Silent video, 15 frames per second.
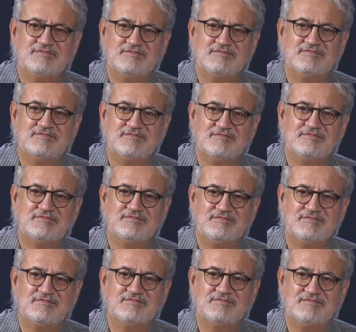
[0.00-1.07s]

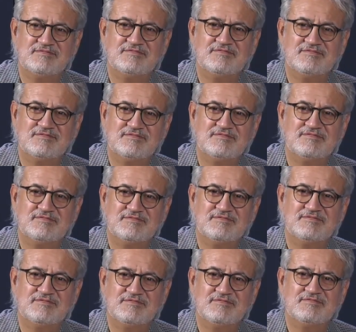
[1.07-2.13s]

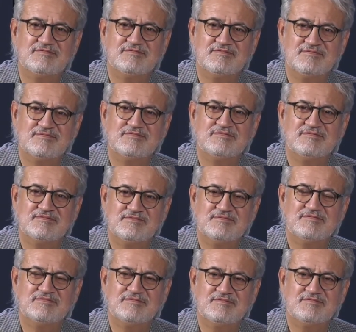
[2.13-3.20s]

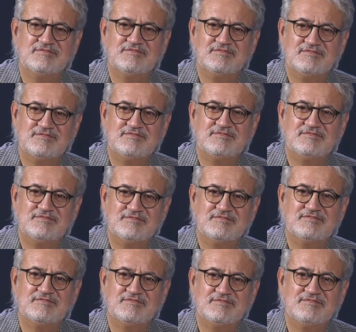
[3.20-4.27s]

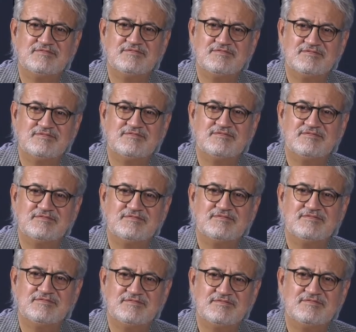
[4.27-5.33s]

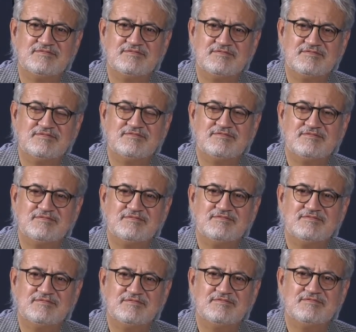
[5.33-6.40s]

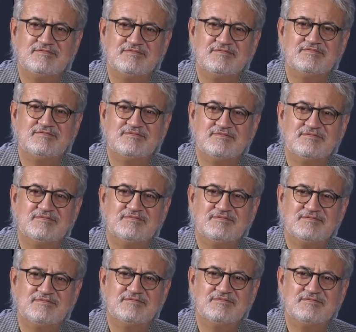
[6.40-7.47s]

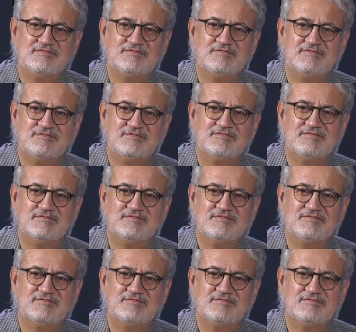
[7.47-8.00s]
No words are spoken by the person on screen.